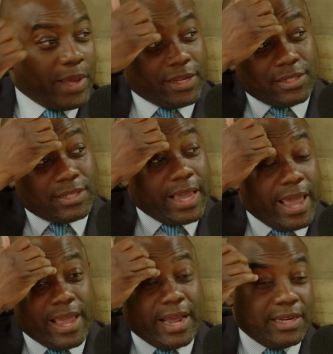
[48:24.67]
bank to say,
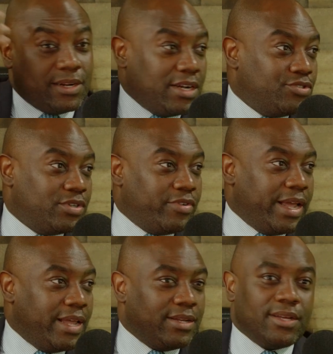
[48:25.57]
"Hey, I need a hundred
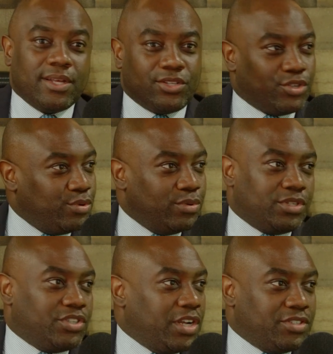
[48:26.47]
grand to
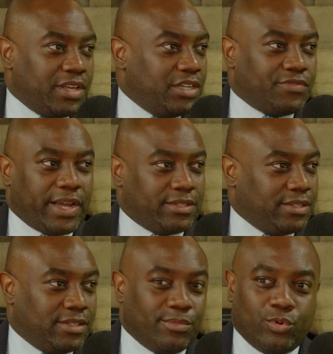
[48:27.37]
to change the HVAC
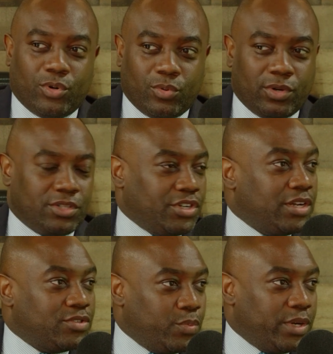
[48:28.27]
system or or to
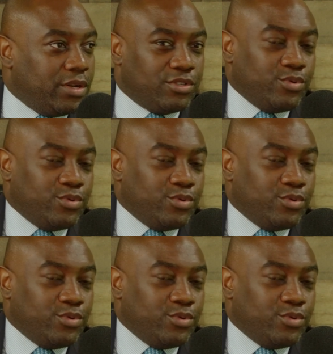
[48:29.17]
change the windows."